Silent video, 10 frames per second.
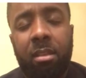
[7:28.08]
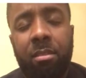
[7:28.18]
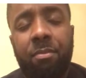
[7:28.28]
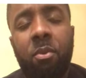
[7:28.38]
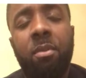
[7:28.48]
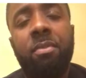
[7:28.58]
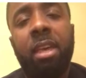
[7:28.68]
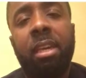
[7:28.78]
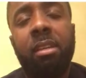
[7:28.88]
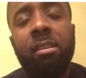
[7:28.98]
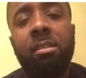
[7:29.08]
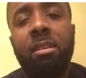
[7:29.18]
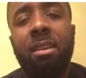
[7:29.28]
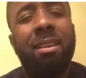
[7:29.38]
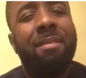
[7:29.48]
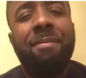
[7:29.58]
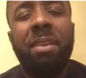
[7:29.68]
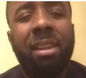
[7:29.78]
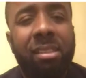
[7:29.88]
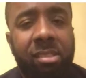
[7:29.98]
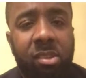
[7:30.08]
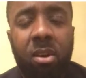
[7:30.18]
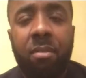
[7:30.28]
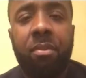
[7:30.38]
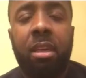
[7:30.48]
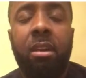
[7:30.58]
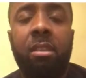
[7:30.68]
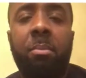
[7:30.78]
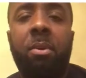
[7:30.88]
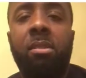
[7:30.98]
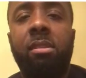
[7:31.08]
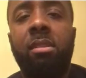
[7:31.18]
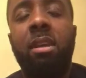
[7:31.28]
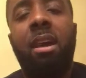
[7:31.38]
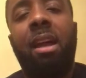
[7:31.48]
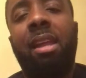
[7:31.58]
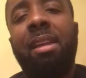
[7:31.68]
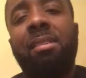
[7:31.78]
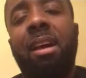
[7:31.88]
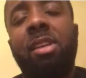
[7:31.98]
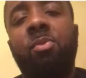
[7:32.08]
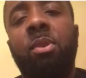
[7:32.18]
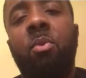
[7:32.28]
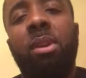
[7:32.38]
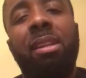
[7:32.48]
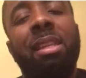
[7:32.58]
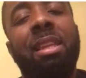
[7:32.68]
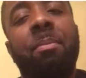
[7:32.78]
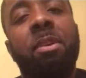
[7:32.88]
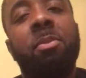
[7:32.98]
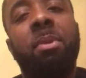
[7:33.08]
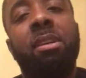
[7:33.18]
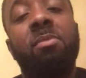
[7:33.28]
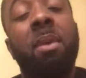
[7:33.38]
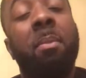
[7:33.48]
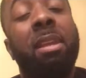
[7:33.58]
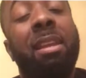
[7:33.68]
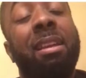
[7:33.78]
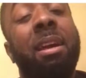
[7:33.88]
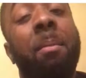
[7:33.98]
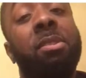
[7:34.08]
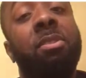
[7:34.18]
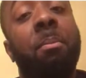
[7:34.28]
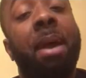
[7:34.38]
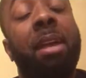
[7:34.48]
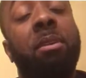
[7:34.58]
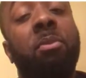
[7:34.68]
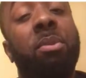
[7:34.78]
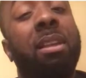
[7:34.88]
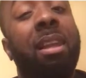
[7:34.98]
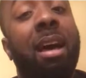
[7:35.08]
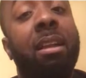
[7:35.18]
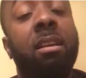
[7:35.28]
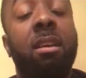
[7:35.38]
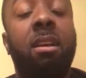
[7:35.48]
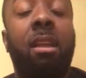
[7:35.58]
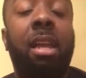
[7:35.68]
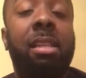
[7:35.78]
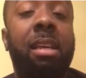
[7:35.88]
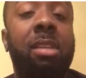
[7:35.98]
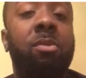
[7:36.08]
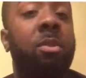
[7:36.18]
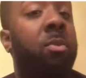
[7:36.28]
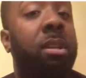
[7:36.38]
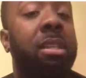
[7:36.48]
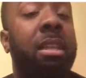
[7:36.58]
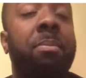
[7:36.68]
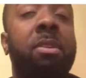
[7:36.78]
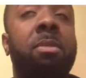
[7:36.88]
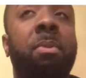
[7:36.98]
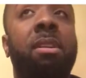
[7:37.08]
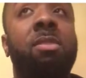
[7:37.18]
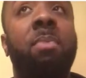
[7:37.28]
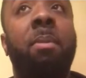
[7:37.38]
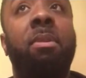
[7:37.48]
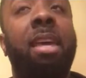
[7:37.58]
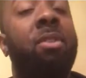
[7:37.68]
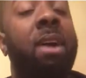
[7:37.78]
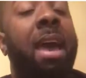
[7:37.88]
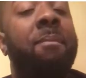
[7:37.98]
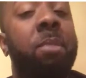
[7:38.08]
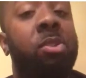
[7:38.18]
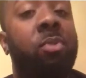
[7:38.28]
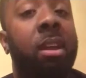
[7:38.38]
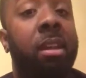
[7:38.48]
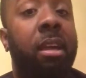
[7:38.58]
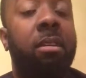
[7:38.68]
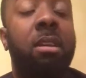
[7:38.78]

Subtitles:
The fourth thing is feeling sorry for that other person. A lot of times we don't want to leave that person because maybe they didn't come into the matter with a lot. A lot of times we don't want to leave that person because maybe they don't have much right now.